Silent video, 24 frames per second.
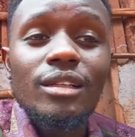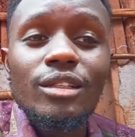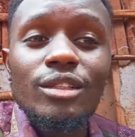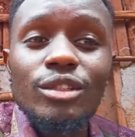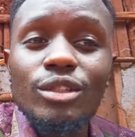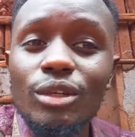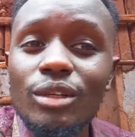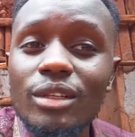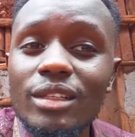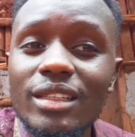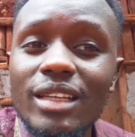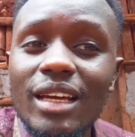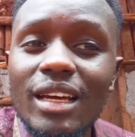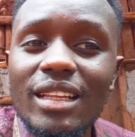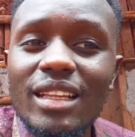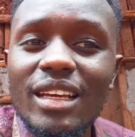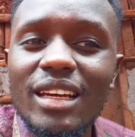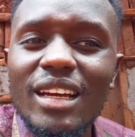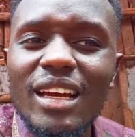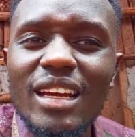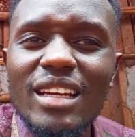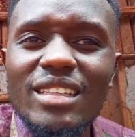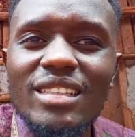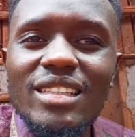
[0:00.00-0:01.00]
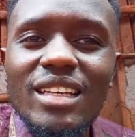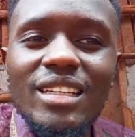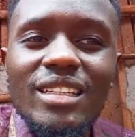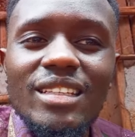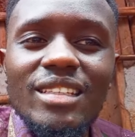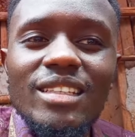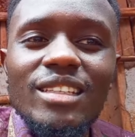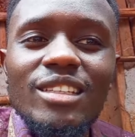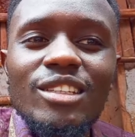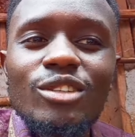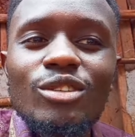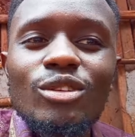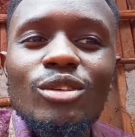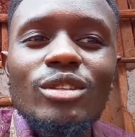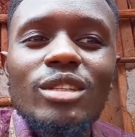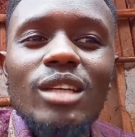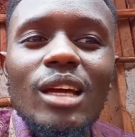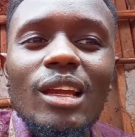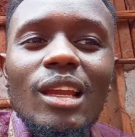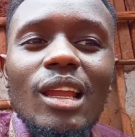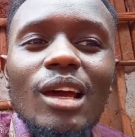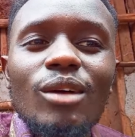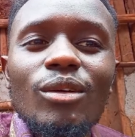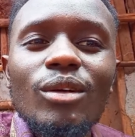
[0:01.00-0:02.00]
Told the other guys that he did not
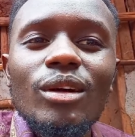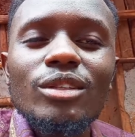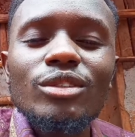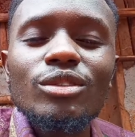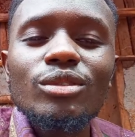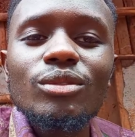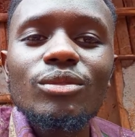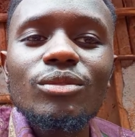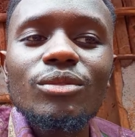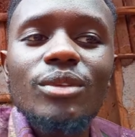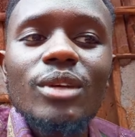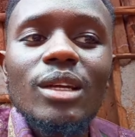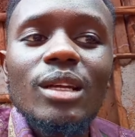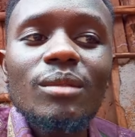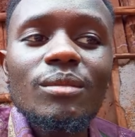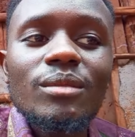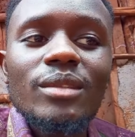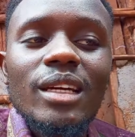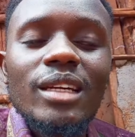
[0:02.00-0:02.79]
allow us to film,